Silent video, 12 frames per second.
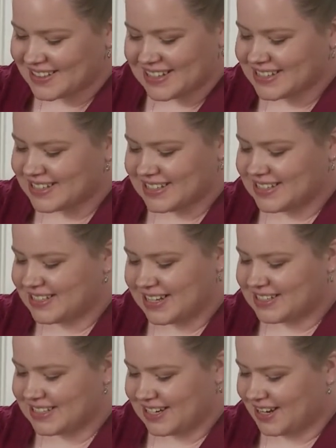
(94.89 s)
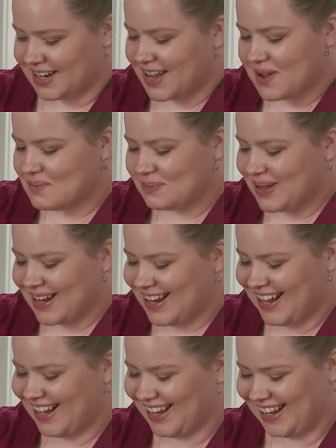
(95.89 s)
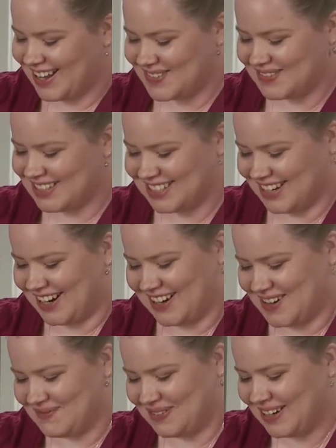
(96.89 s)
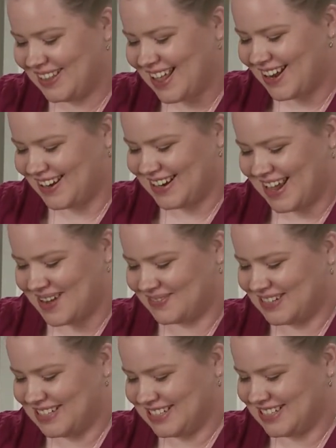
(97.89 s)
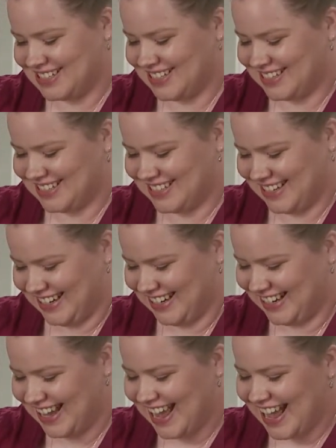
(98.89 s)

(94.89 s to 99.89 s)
This is disgusting, but I'm sorry, putting that on camera is disgusting.